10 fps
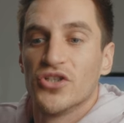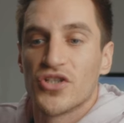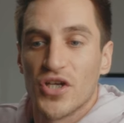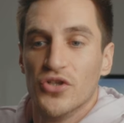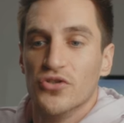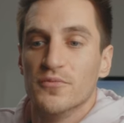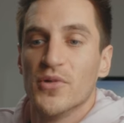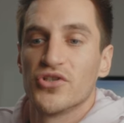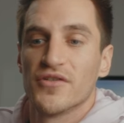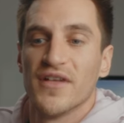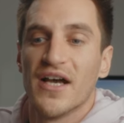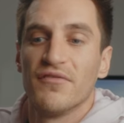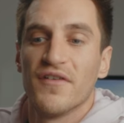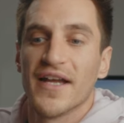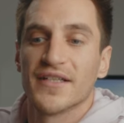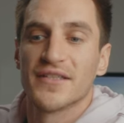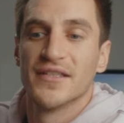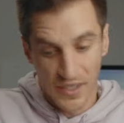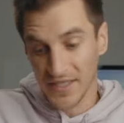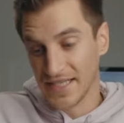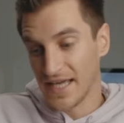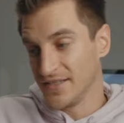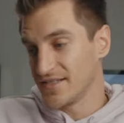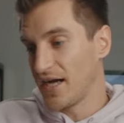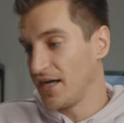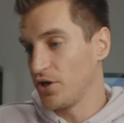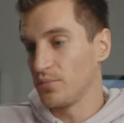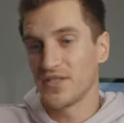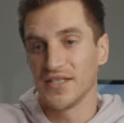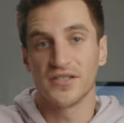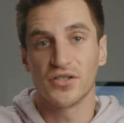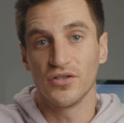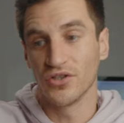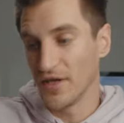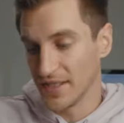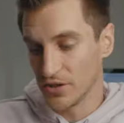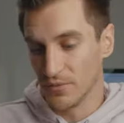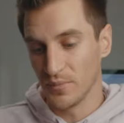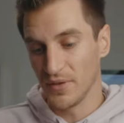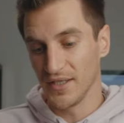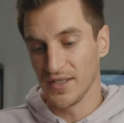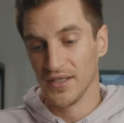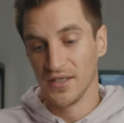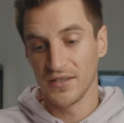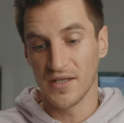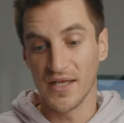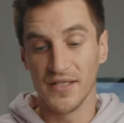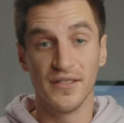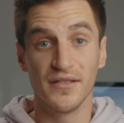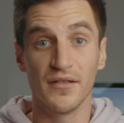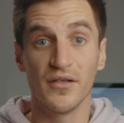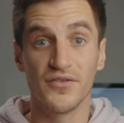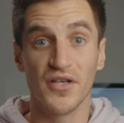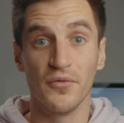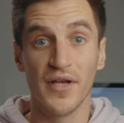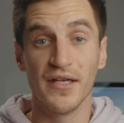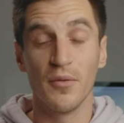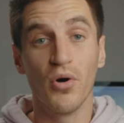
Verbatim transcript: too much of that effect. And again, Tide Optics are a great company. They donate a